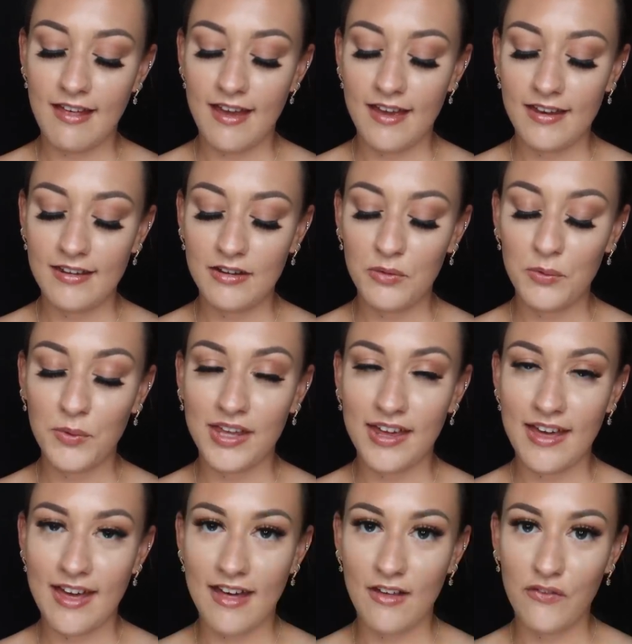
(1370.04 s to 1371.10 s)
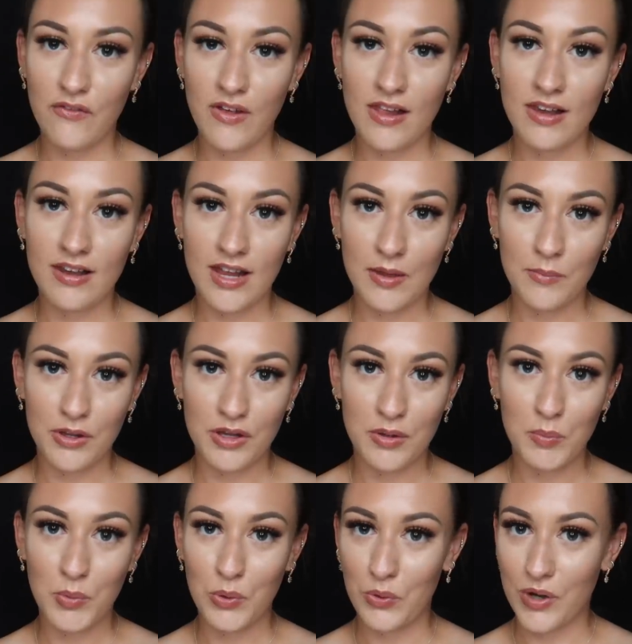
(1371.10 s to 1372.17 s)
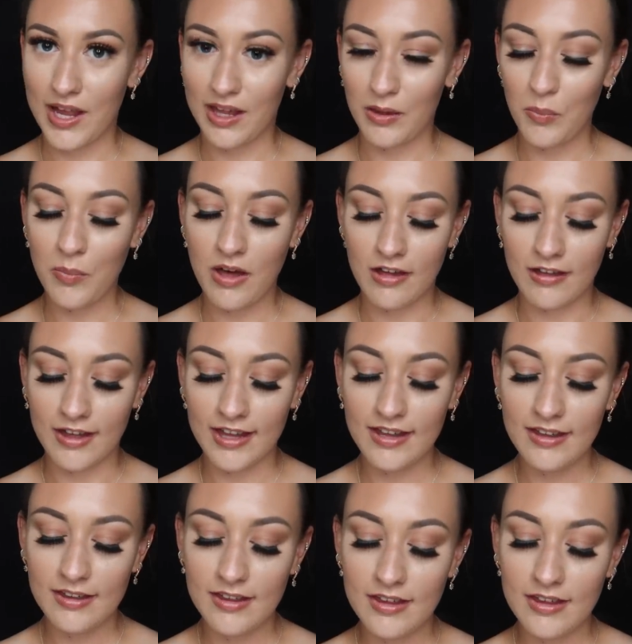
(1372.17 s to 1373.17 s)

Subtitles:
Then we have a lemon meringue pie